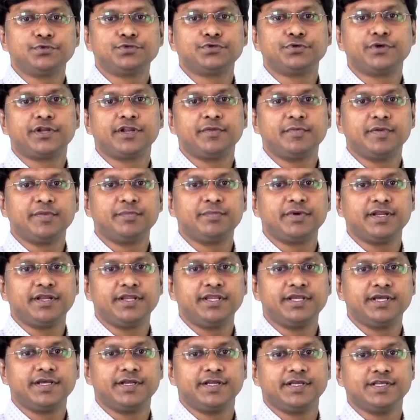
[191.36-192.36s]
you should remember
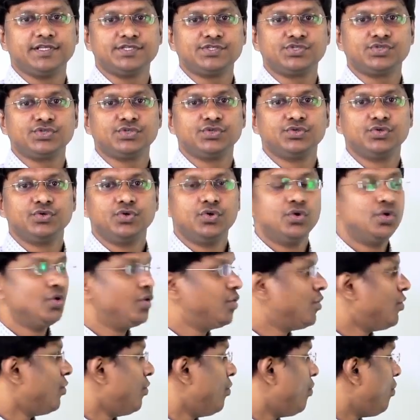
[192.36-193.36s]
here is,
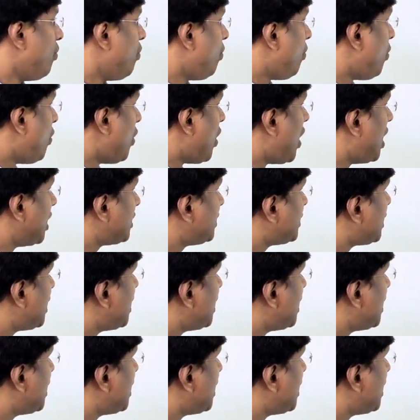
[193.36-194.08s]
what